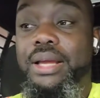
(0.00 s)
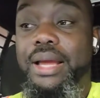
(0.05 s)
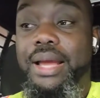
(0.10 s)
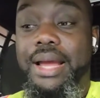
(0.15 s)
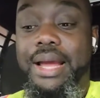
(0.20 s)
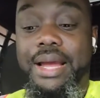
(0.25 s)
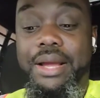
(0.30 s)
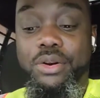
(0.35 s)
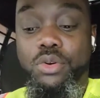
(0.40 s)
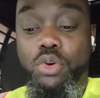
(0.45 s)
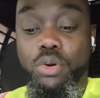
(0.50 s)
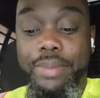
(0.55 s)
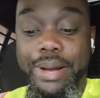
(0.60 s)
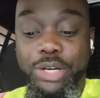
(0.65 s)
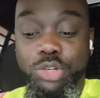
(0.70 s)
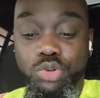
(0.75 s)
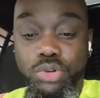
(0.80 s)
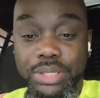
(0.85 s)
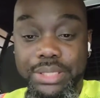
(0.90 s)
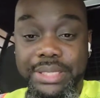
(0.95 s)
and go
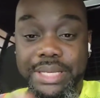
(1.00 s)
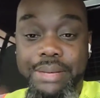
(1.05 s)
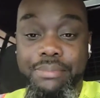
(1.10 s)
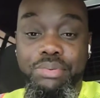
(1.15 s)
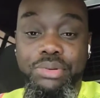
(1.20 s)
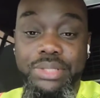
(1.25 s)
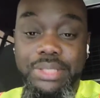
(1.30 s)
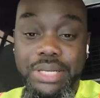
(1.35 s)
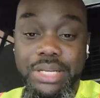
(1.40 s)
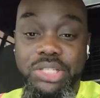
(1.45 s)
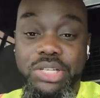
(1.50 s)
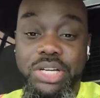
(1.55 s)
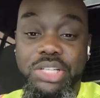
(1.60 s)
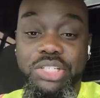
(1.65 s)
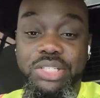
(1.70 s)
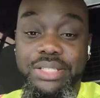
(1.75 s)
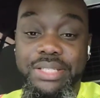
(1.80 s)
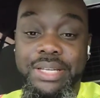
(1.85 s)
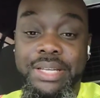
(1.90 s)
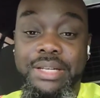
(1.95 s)
back through the same procedure as
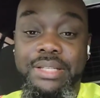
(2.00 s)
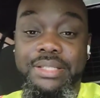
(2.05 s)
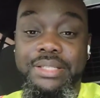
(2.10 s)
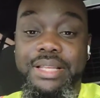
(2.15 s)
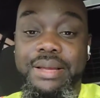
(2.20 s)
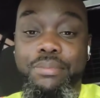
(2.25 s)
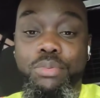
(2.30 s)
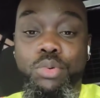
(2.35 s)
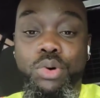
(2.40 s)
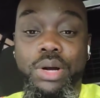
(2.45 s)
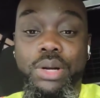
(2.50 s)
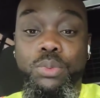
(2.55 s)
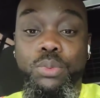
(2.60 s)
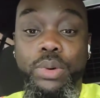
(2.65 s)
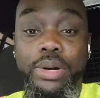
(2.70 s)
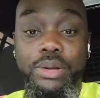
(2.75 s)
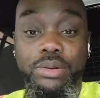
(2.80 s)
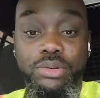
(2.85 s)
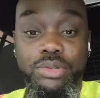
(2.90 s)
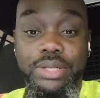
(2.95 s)
you seen in step 1
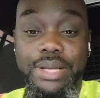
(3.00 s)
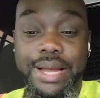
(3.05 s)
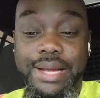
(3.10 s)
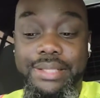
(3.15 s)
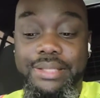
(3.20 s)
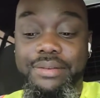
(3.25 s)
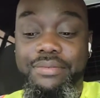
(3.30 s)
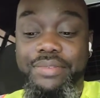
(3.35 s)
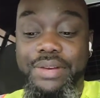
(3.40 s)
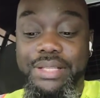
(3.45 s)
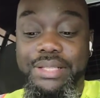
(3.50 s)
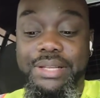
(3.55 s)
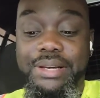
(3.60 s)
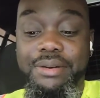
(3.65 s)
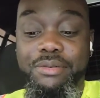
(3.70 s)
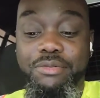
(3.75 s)
when I was activating the